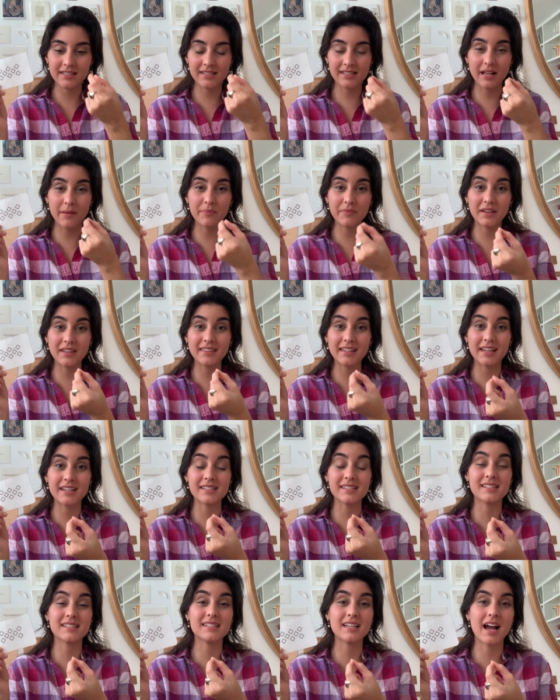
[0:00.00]
Something that
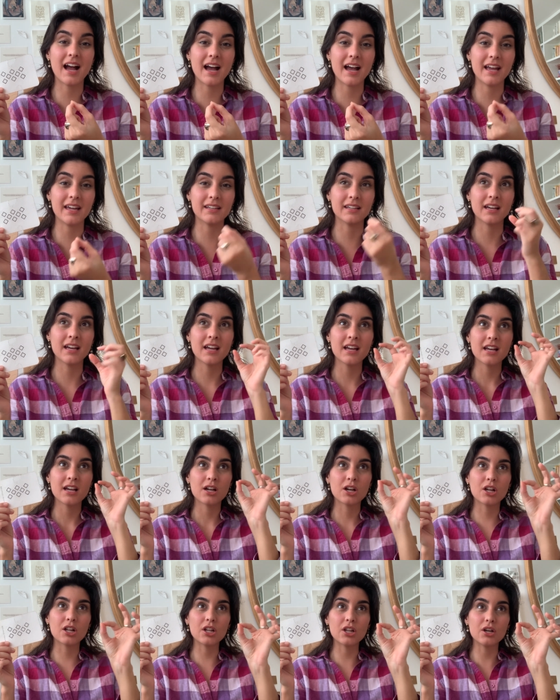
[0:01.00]
is tied,
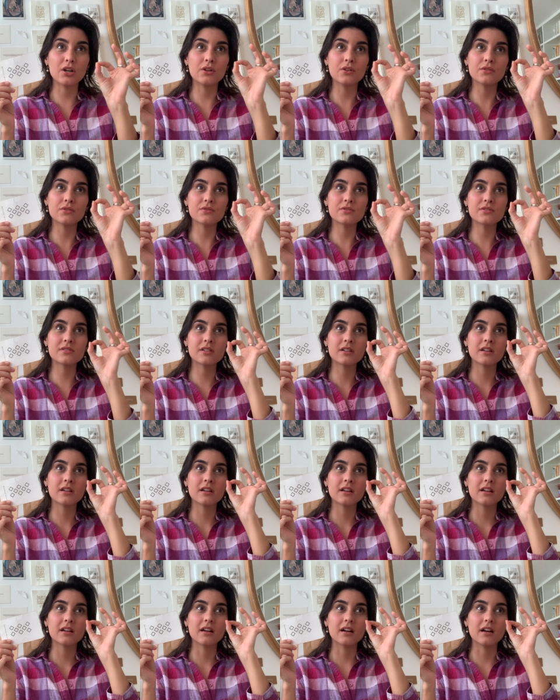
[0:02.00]

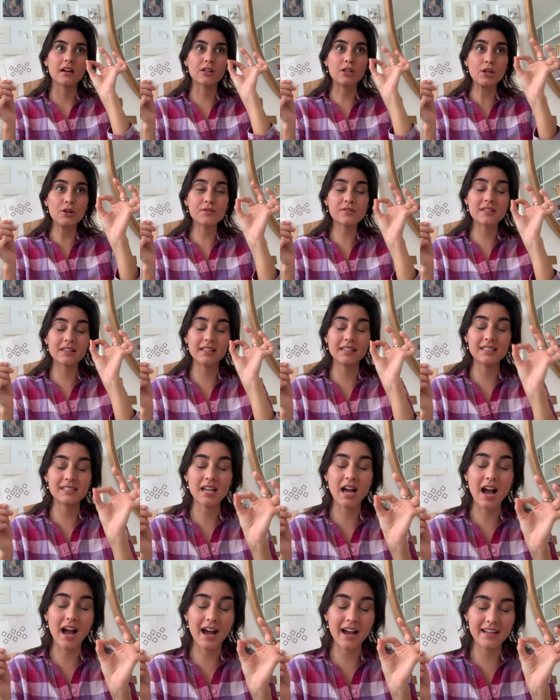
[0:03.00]
closely
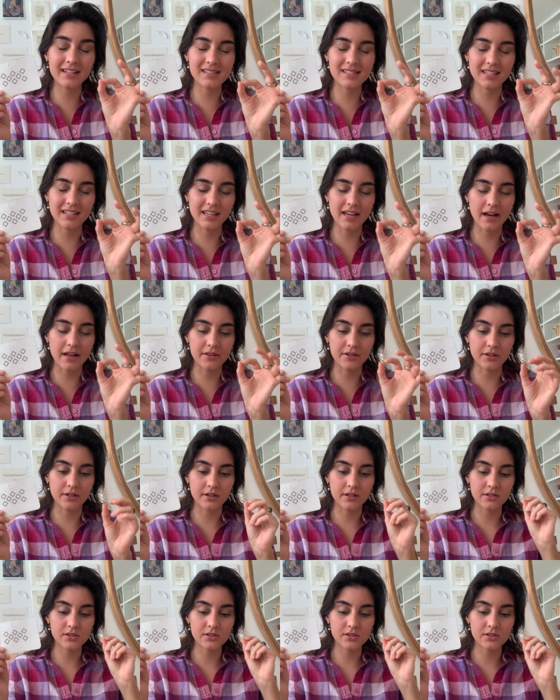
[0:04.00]
tied together.